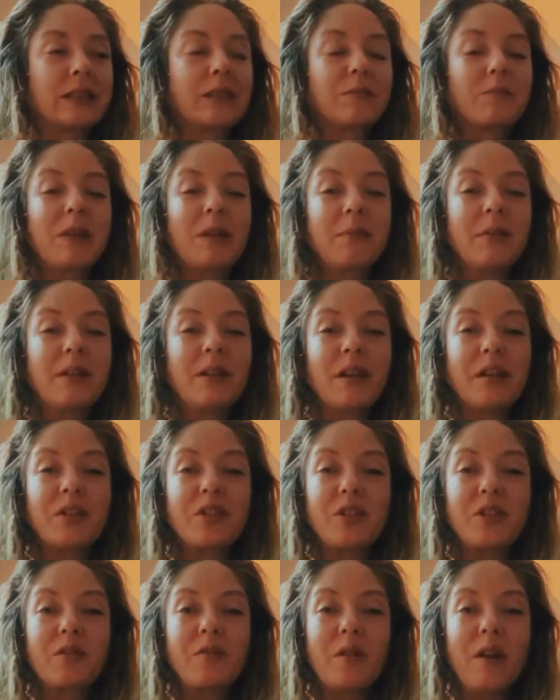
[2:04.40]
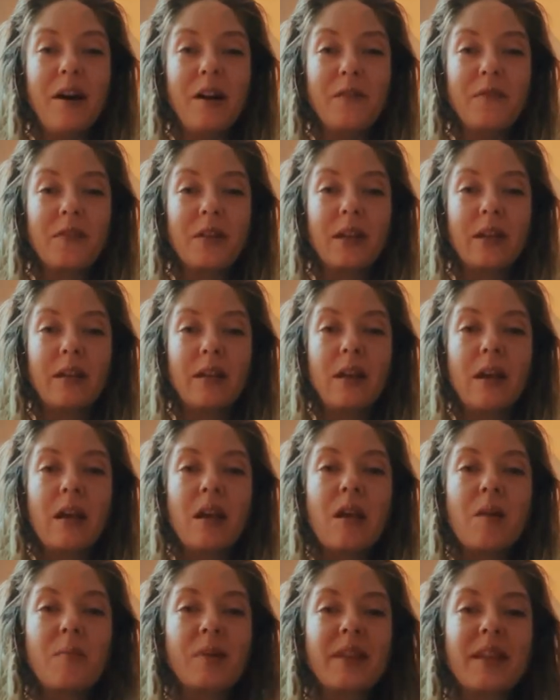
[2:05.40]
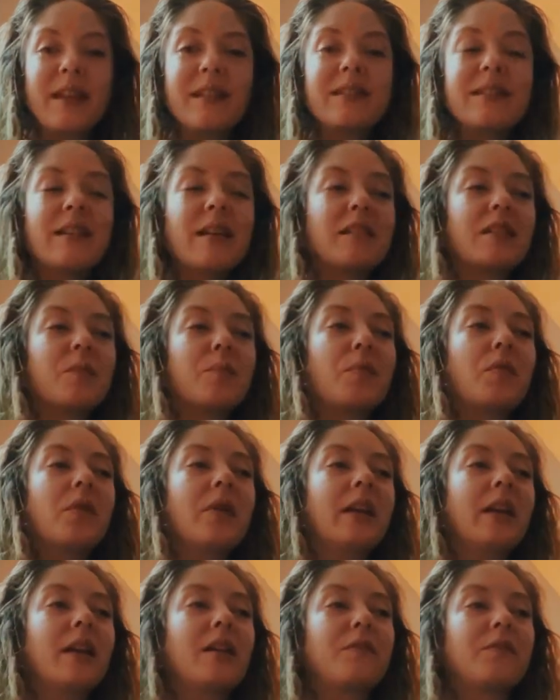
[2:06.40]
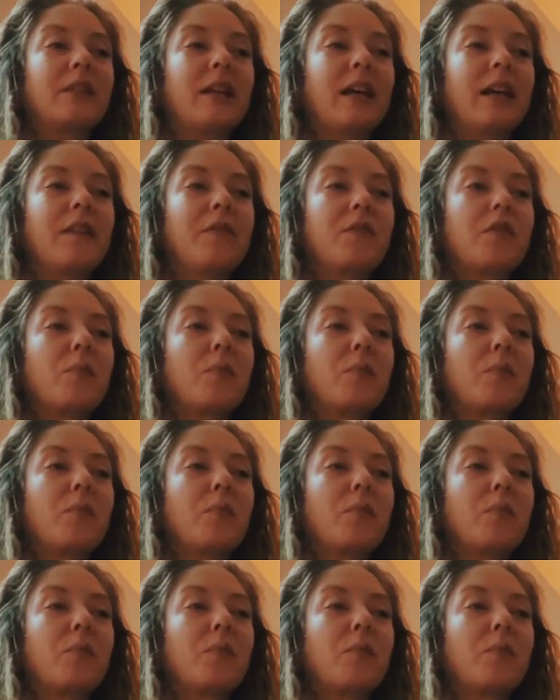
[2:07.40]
Maybe not too often, but that's not the point of life.